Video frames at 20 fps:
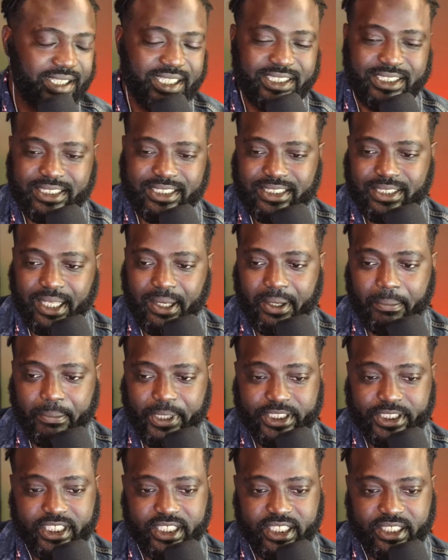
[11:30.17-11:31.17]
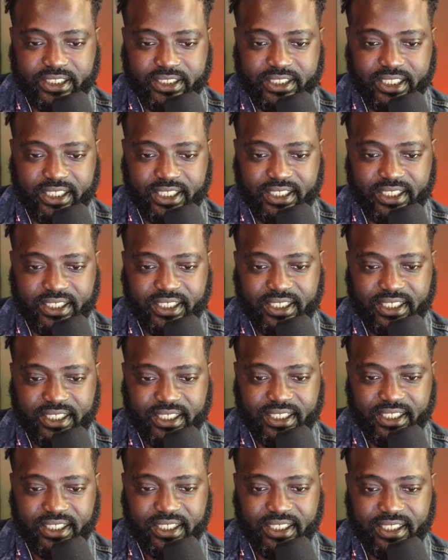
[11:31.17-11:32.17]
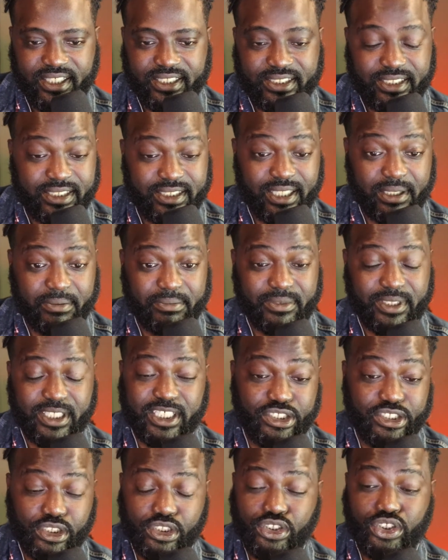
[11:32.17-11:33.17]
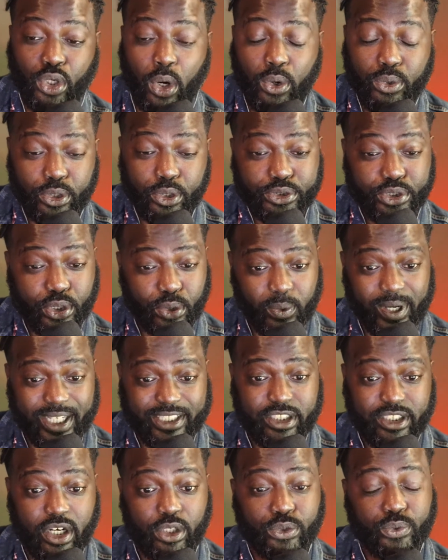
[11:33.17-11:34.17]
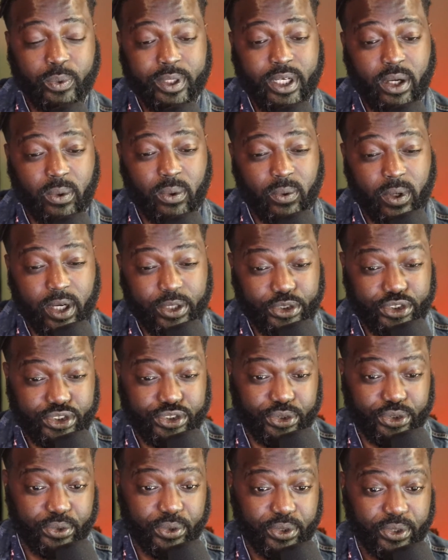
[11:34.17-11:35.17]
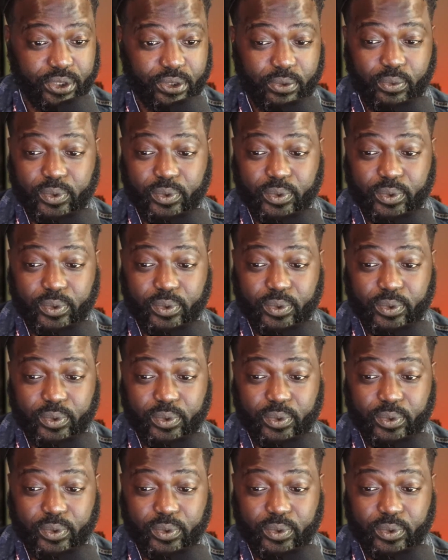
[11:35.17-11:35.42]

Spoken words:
this a Michigan thing? Is this something? Because don't go to the West Coast. We're going to roast you. We